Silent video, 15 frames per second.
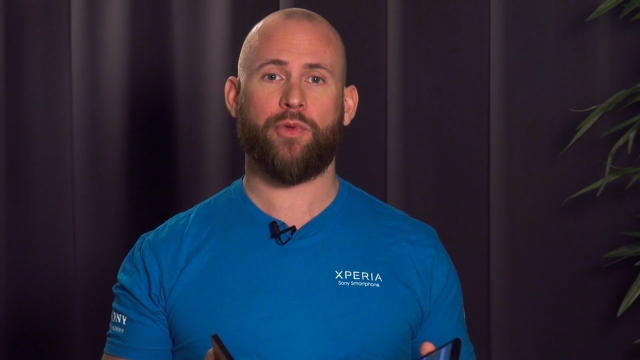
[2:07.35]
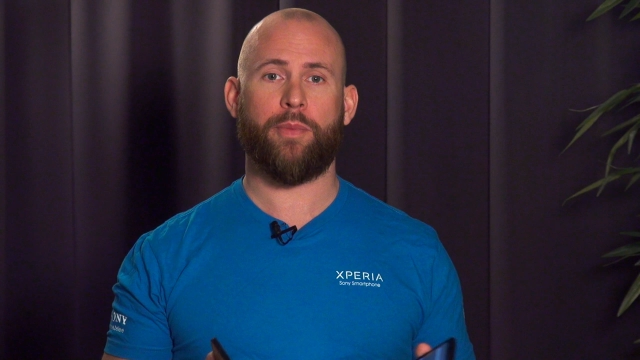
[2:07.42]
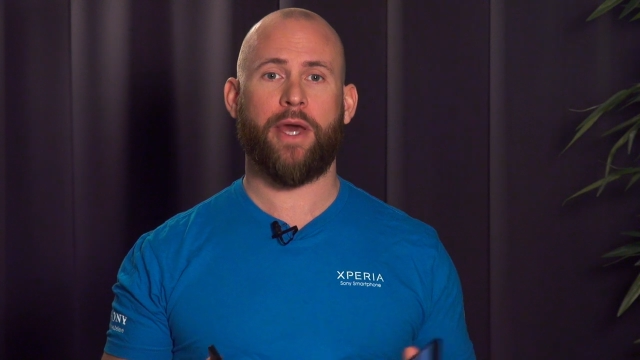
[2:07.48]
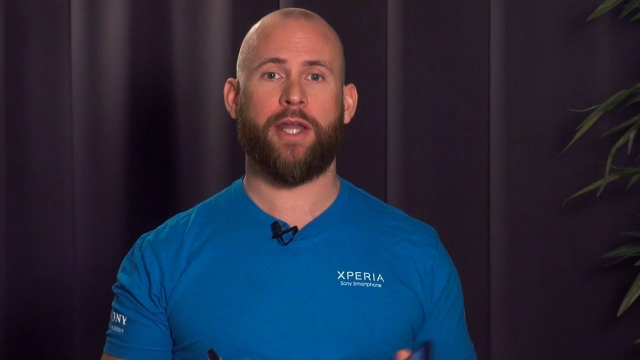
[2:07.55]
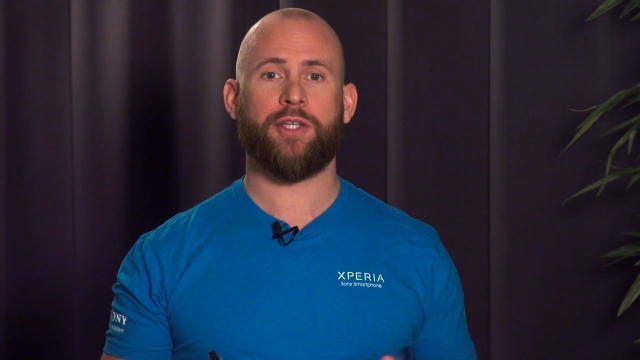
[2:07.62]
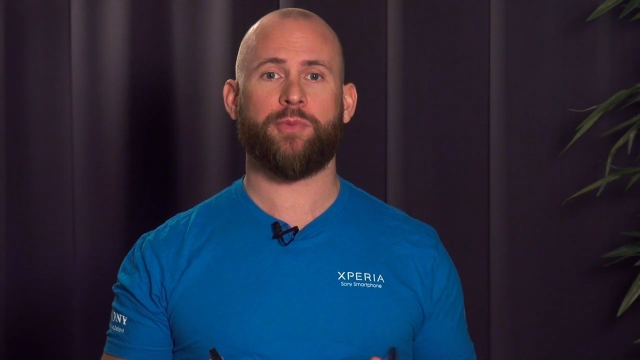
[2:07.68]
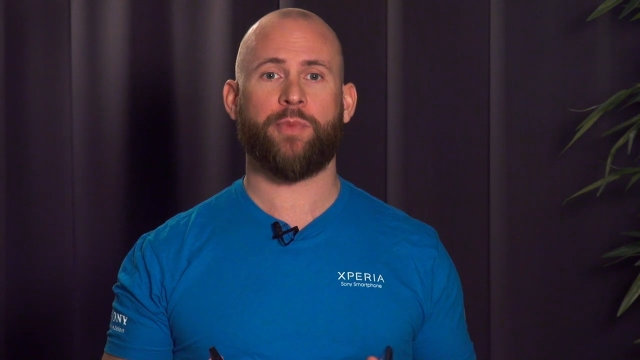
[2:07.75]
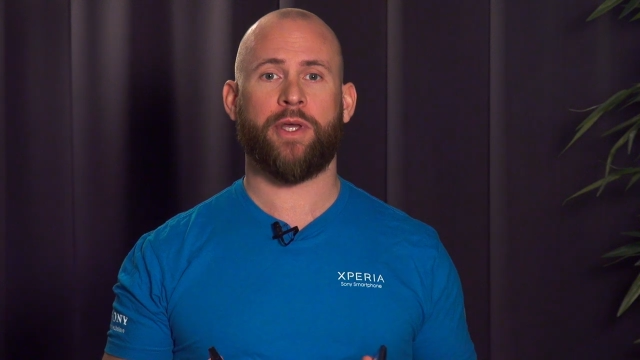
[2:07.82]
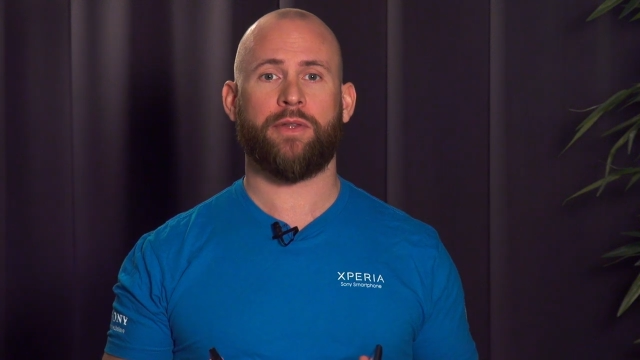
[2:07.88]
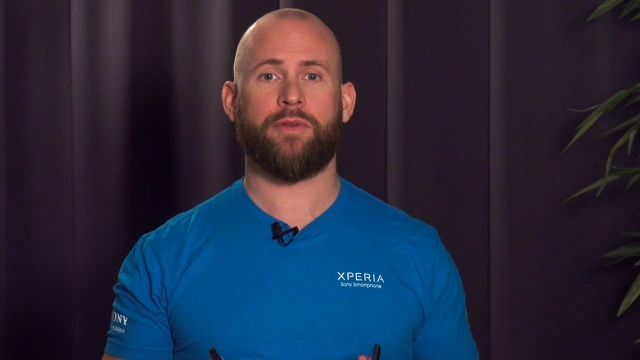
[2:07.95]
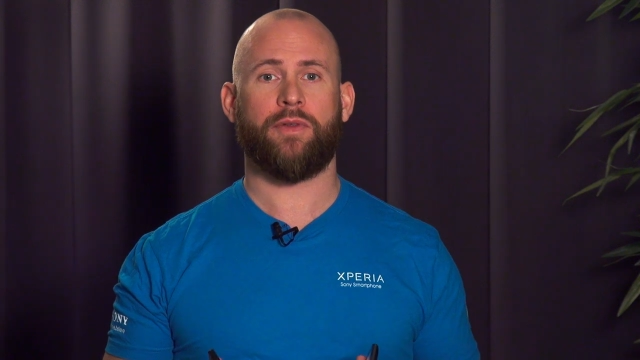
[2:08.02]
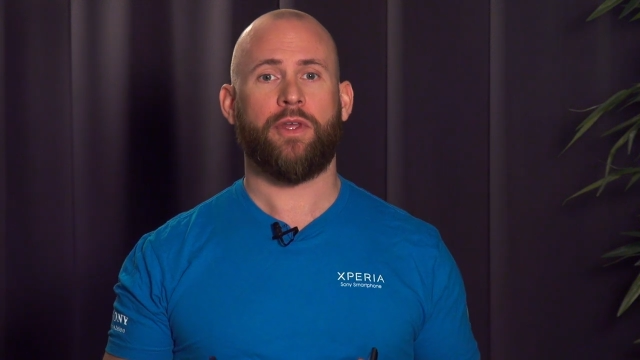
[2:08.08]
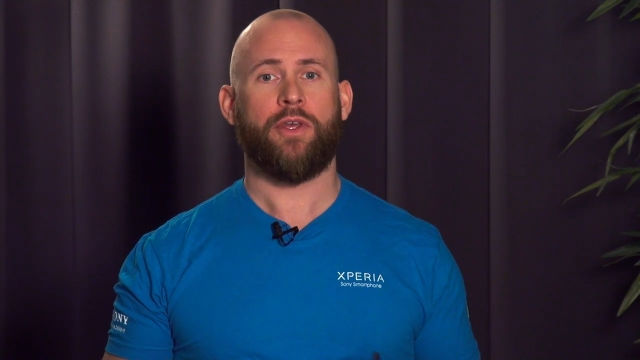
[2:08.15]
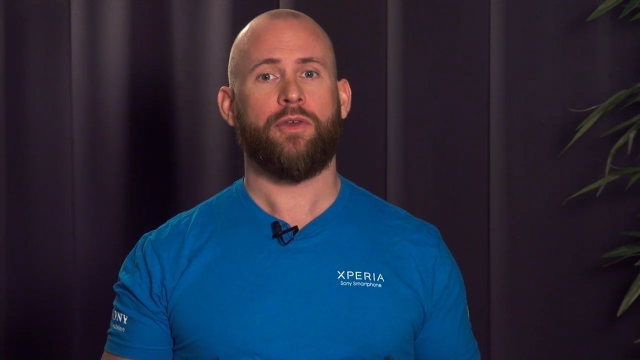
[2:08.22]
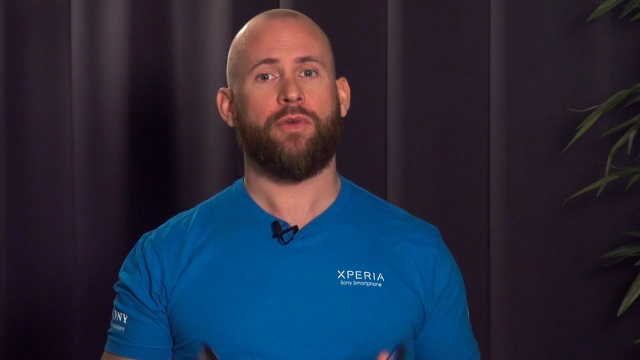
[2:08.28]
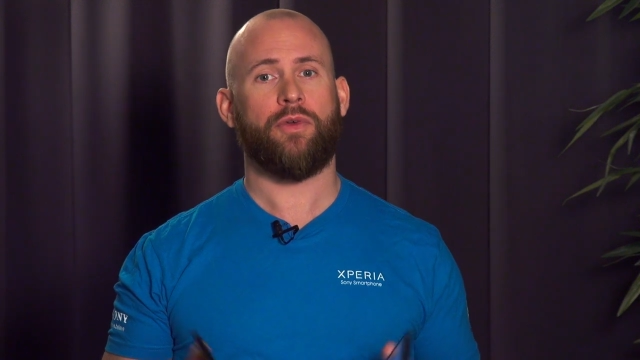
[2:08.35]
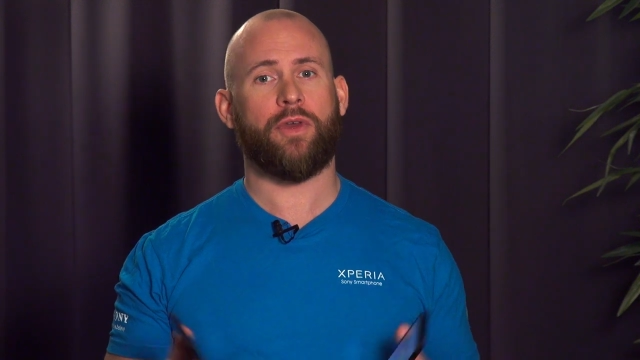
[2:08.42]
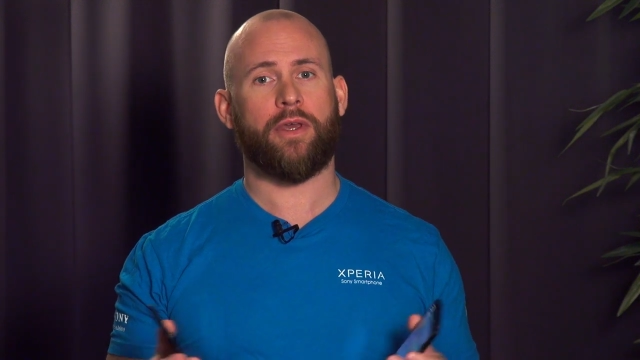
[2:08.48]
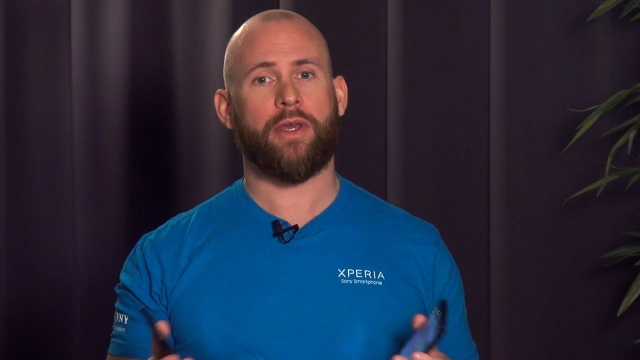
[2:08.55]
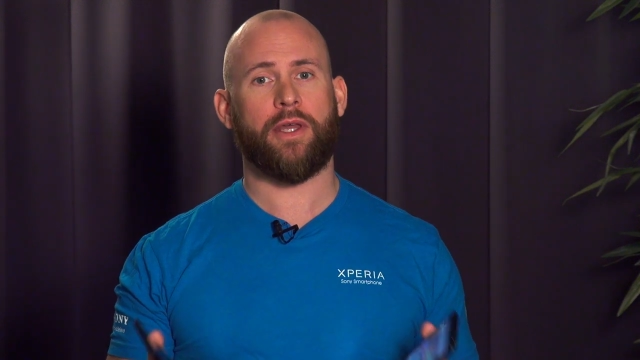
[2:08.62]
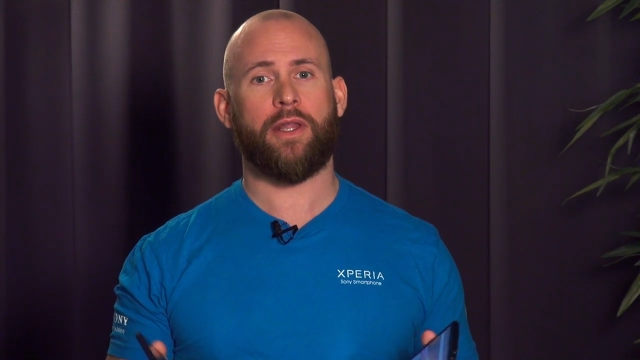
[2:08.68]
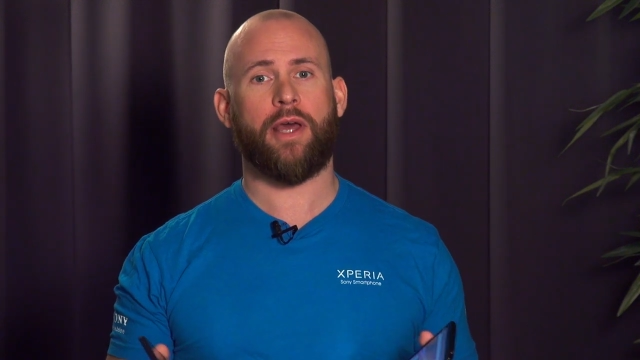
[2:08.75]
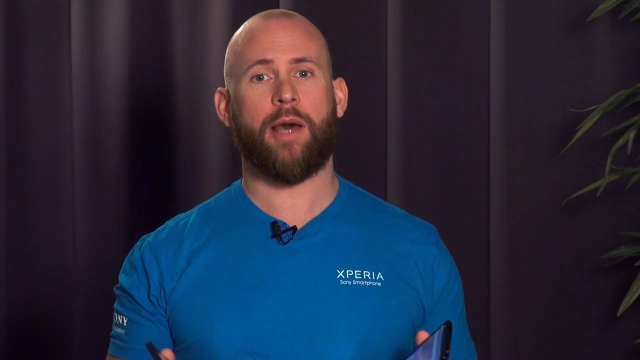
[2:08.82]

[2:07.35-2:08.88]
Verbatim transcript: management, you can get